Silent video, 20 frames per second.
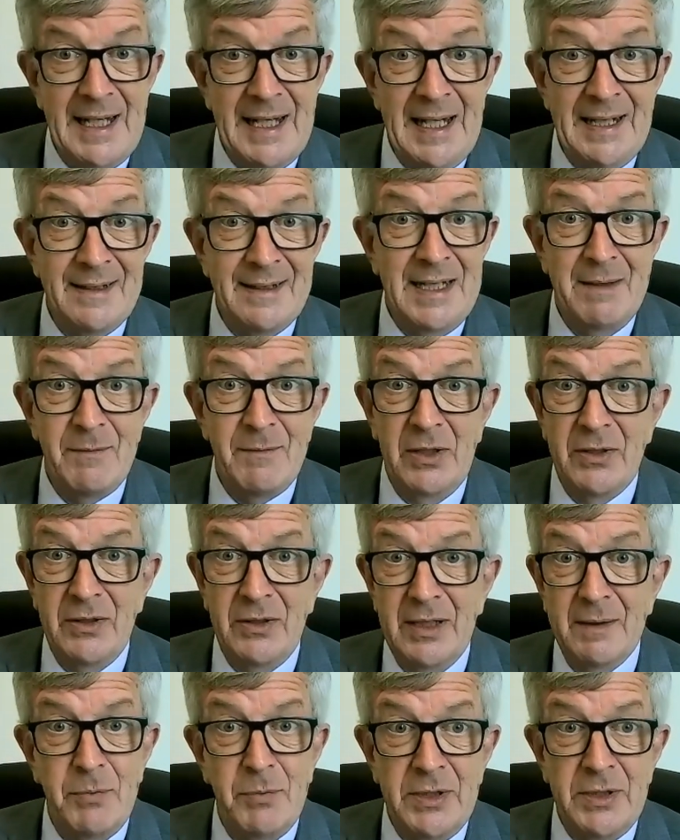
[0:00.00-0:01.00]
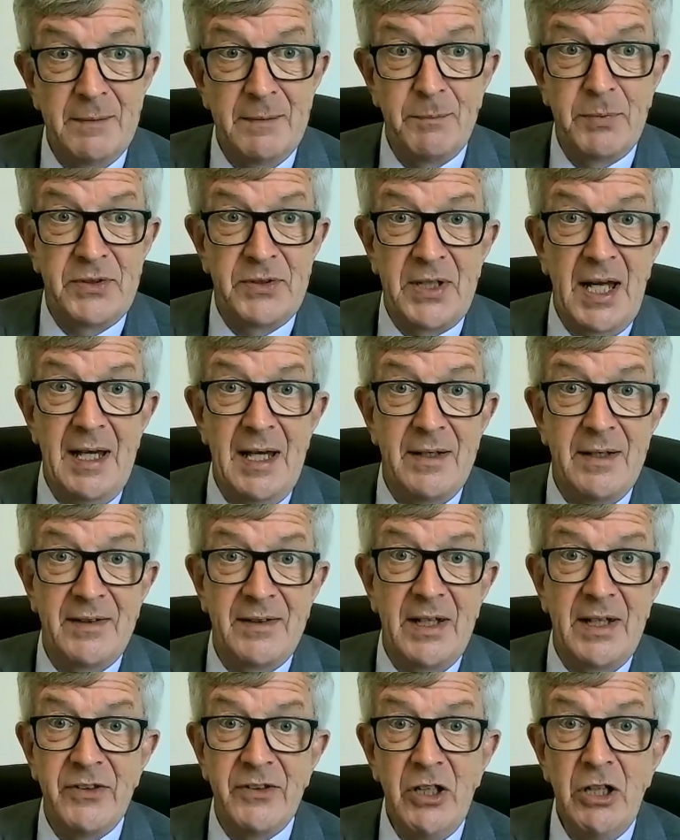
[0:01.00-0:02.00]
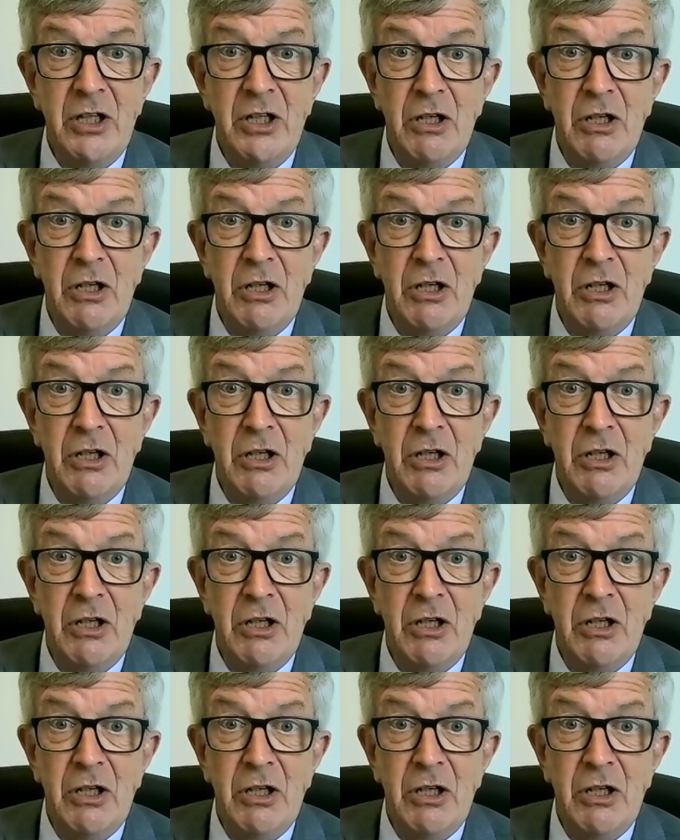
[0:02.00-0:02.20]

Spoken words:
you can ask them, you can put it with a sign that says,